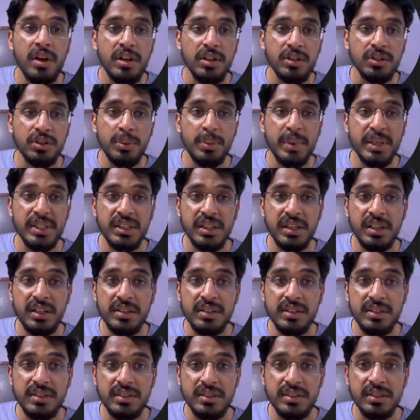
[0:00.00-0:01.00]
So basically
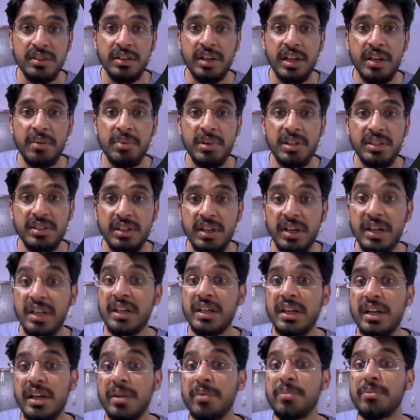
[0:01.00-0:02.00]
this table is
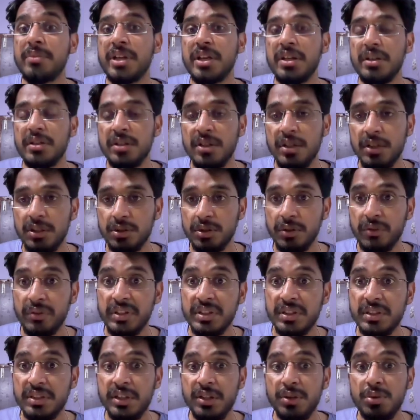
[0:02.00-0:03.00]
currently empty, so we
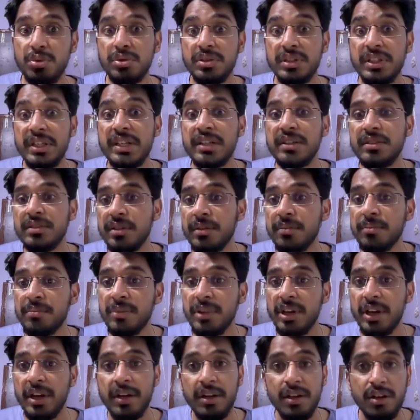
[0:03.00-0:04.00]
just need to seed some
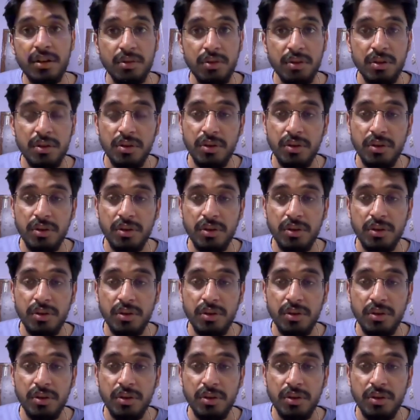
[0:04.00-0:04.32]
data.